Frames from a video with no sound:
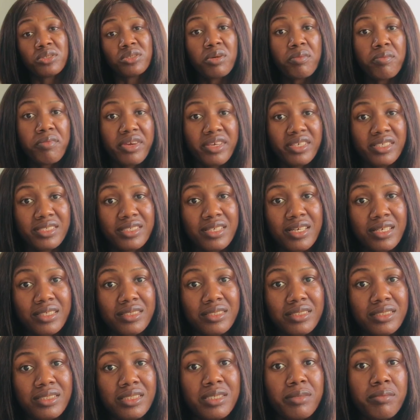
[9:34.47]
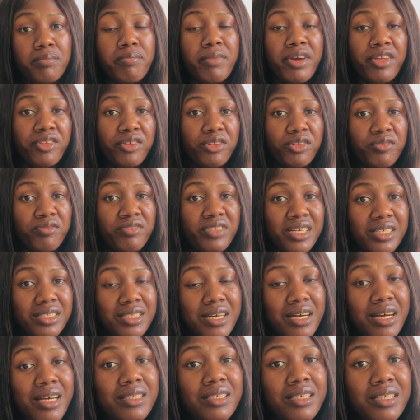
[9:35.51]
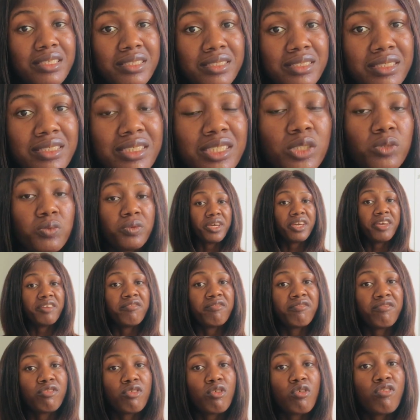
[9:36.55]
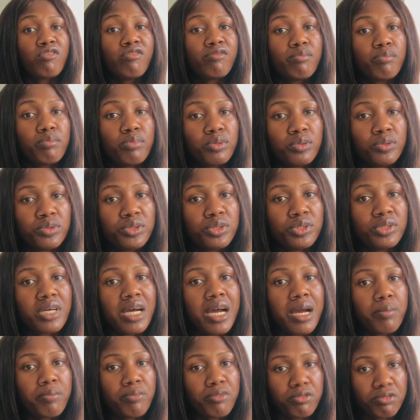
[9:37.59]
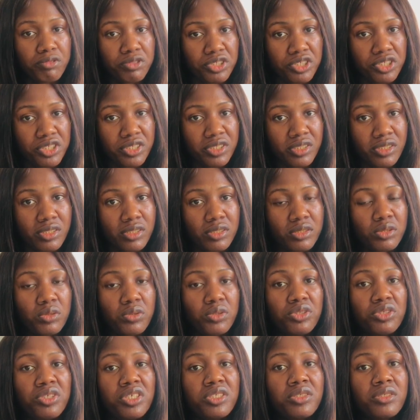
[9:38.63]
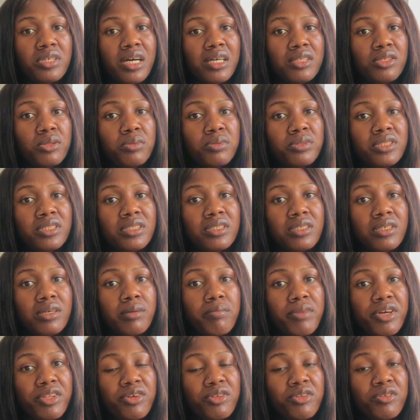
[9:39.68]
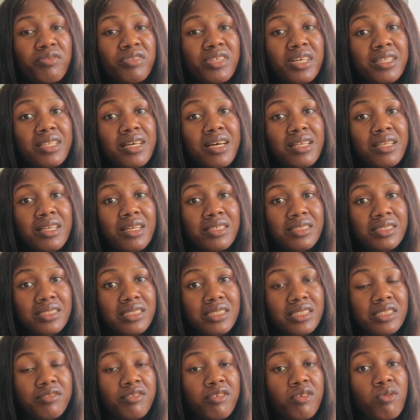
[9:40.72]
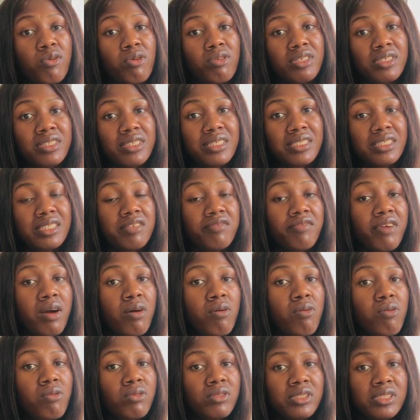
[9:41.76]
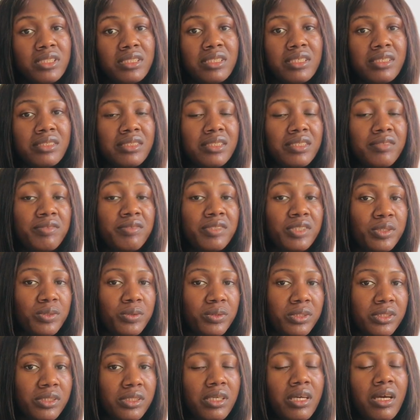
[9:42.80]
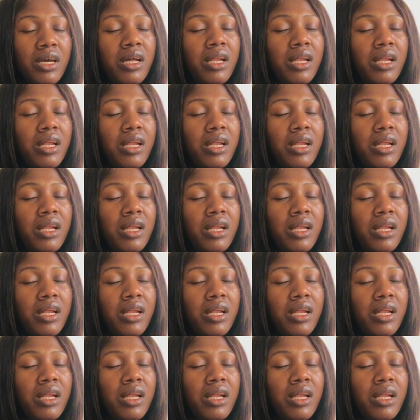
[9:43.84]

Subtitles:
also means that the method of data analysis will involve both approaches. So you need to adopt the method of data analysis for qualitative and quantitative study.